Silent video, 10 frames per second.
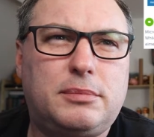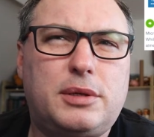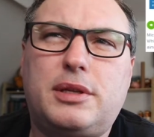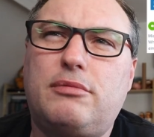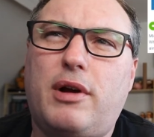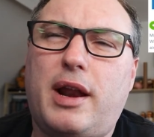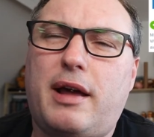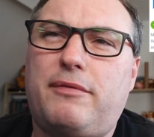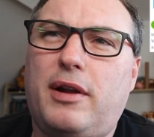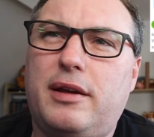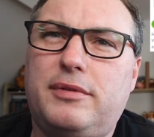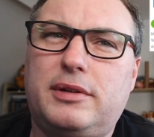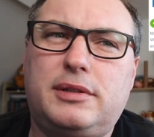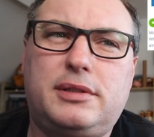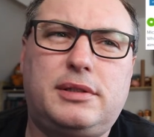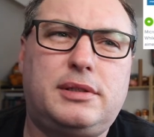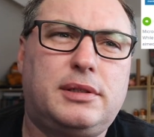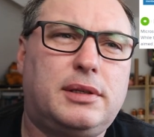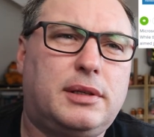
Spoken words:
most of the Red Hat flavours.